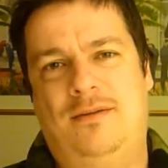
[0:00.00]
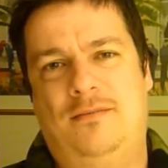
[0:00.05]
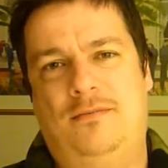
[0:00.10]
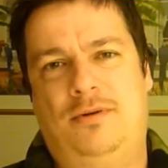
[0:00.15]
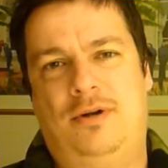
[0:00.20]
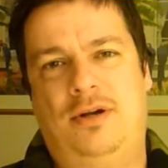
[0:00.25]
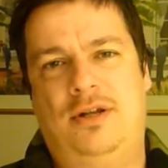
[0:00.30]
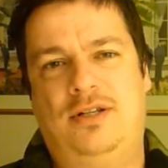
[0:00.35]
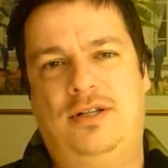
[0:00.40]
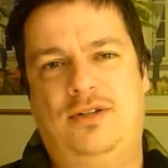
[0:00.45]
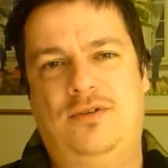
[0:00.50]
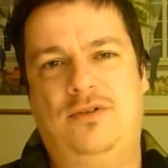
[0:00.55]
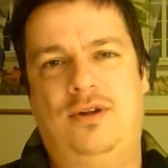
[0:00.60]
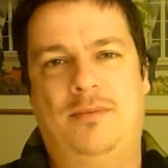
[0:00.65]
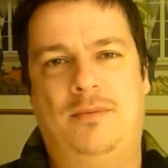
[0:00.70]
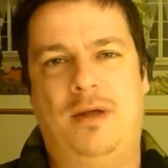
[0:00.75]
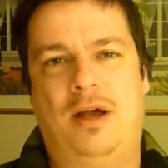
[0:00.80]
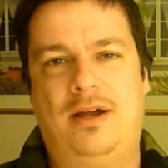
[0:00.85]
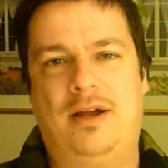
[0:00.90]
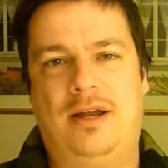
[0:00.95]
Pretty soon
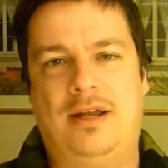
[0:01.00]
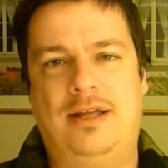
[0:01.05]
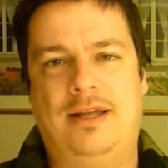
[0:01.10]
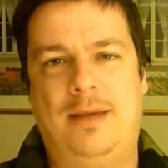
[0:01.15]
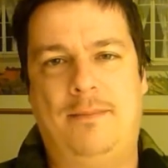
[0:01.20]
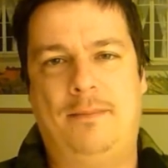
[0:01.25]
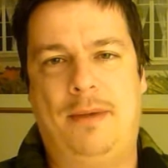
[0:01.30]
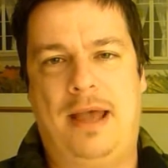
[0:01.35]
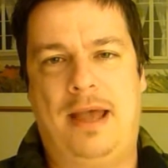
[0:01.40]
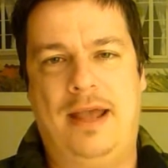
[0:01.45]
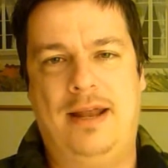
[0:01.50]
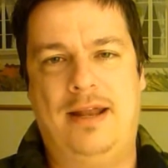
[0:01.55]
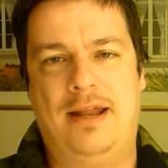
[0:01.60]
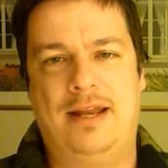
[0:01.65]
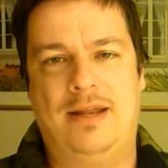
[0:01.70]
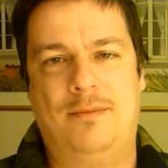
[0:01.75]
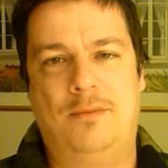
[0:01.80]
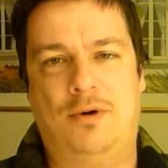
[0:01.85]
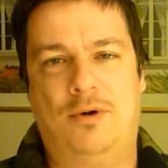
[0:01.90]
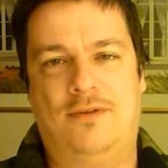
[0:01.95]
I'm not going to get paid
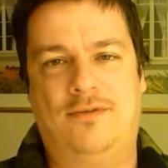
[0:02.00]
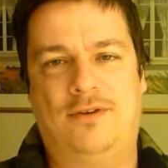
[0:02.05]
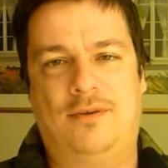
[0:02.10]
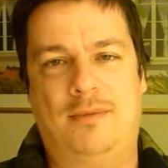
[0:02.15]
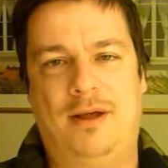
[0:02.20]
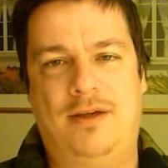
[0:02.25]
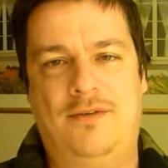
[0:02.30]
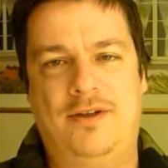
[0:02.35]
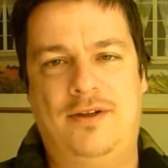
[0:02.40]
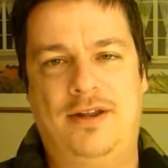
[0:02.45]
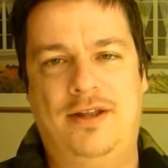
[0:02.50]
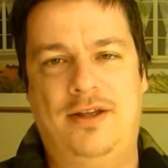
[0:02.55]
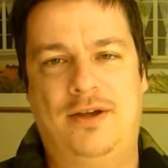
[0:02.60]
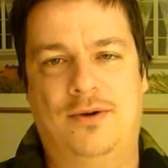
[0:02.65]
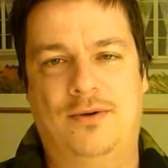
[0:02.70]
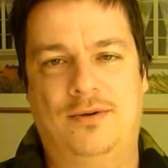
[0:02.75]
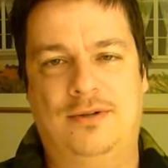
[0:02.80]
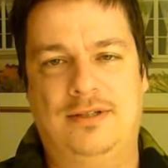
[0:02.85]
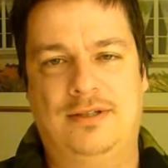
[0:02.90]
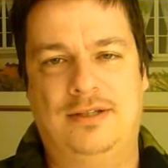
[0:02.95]
anymore for my
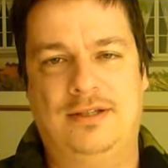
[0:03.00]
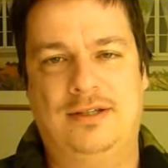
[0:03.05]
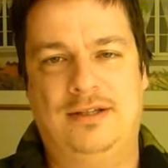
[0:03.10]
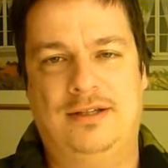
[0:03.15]
videos.